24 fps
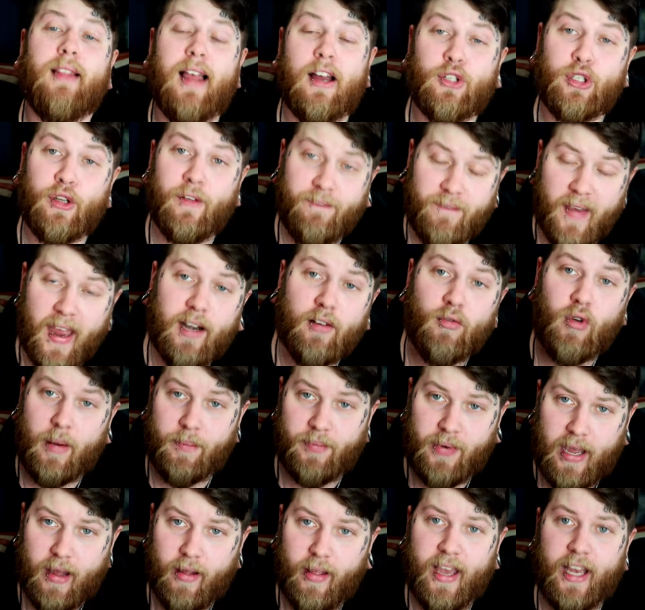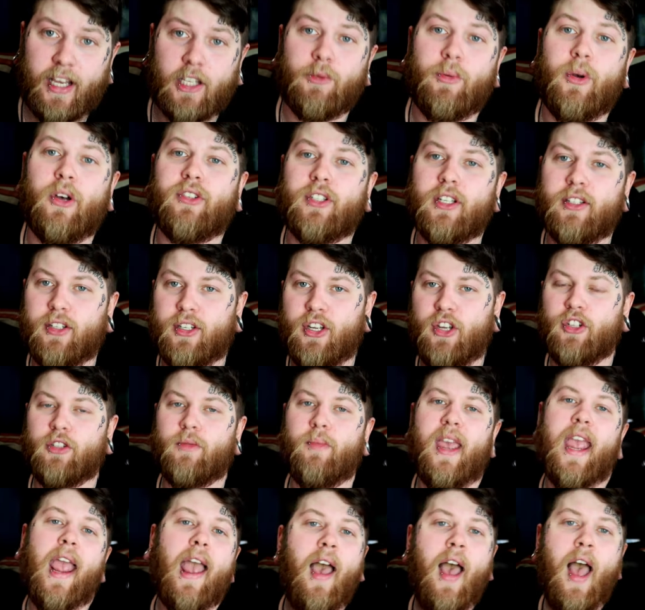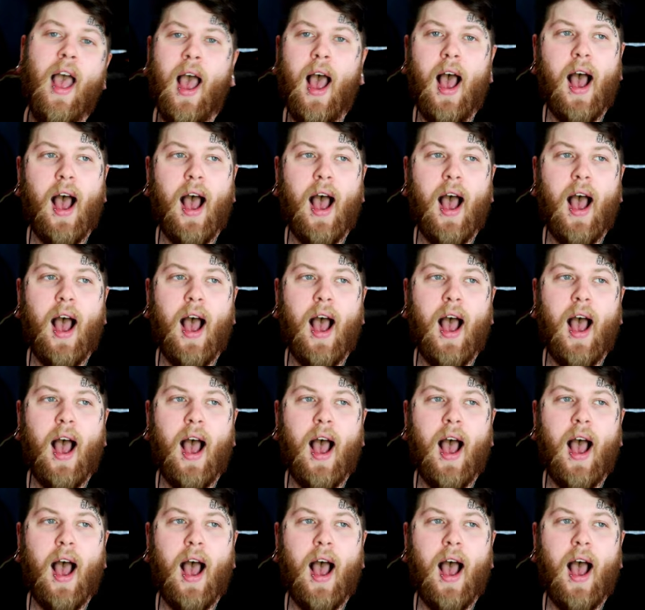allowed to vend reptile expos, excuse me.